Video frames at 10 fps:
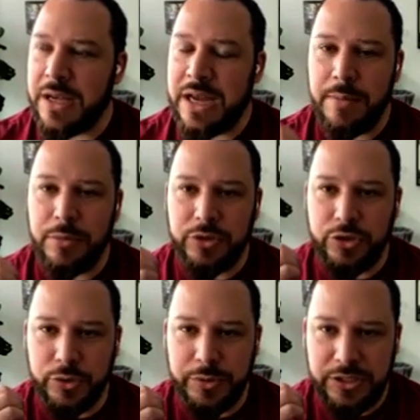been able to
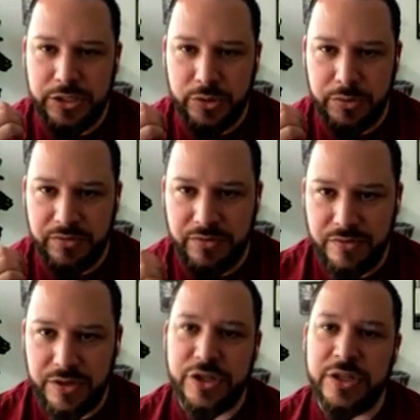do it so
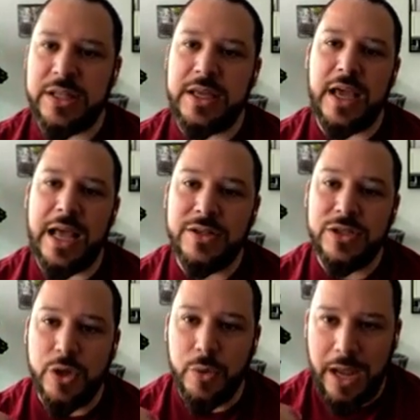efficiently
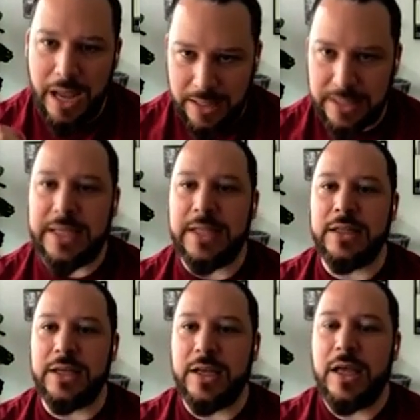and so
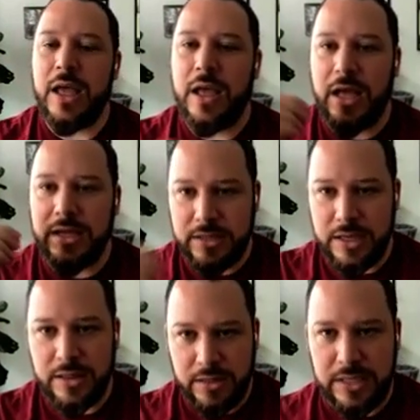elegantly as
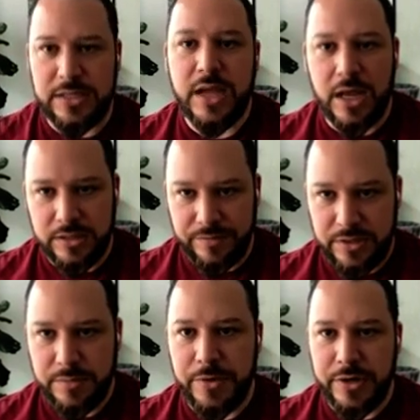in these kinds of
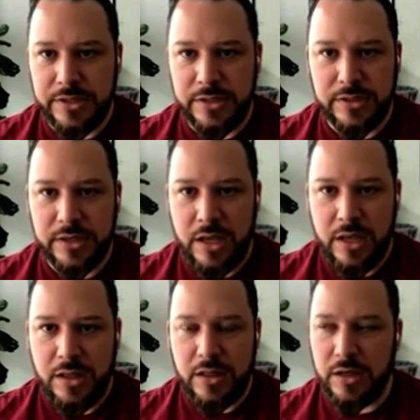experiences.
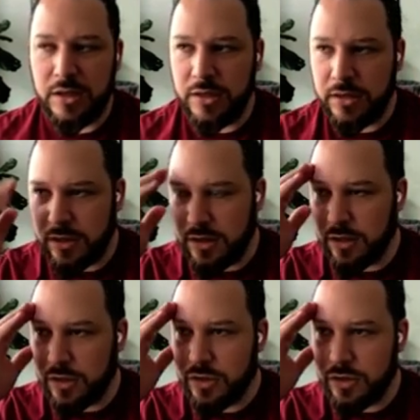The
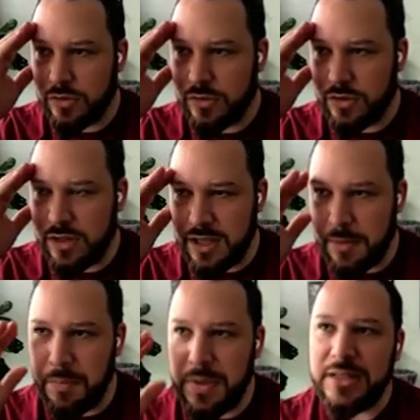
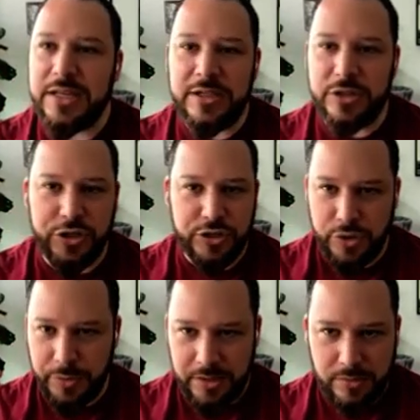ability to
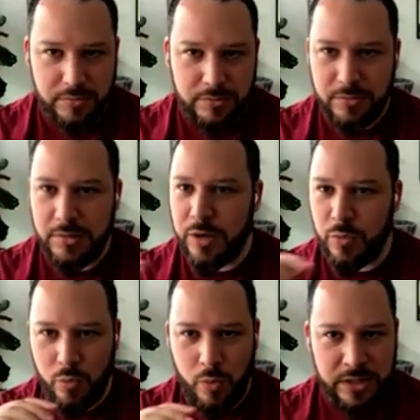just do it
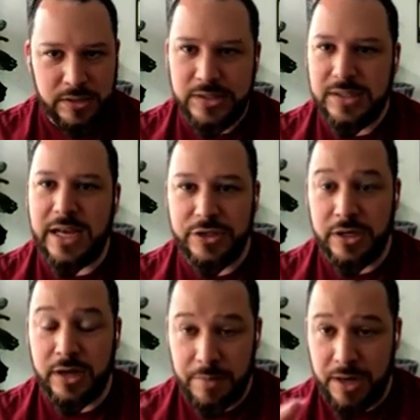in one
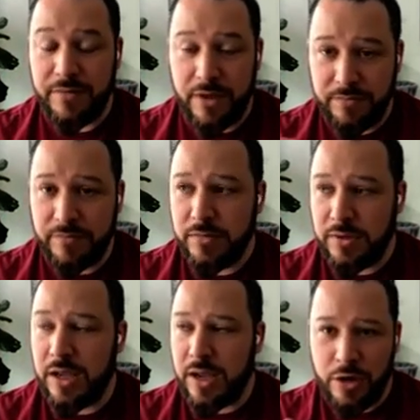session. I mean,
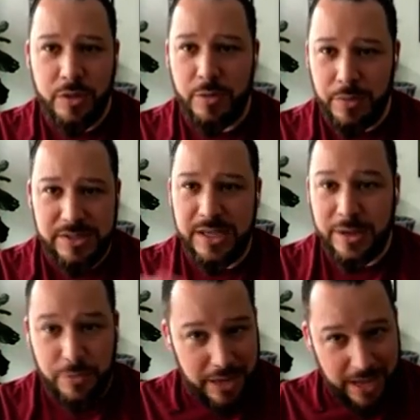I know that we say,
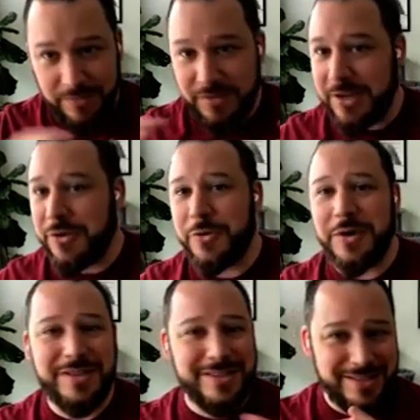like, we have to
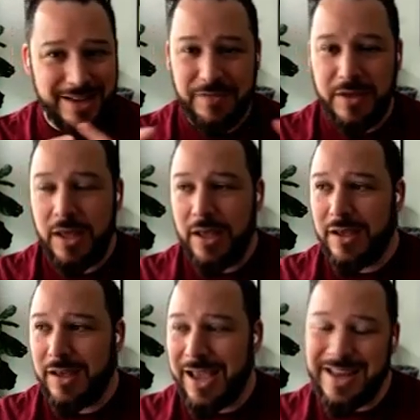integrate this stuff,
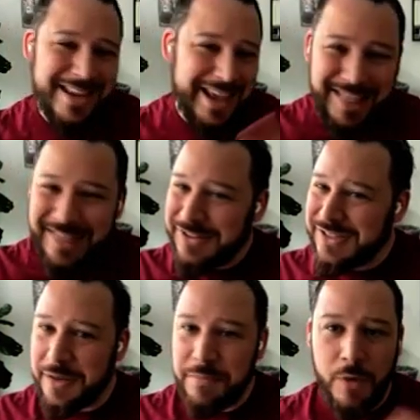and yet
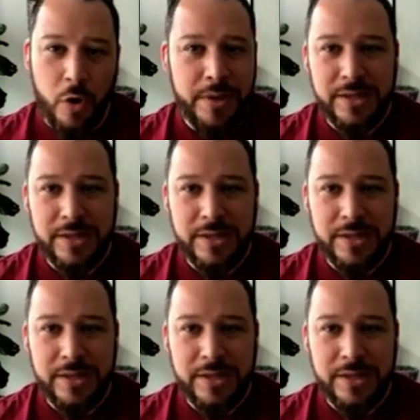there's some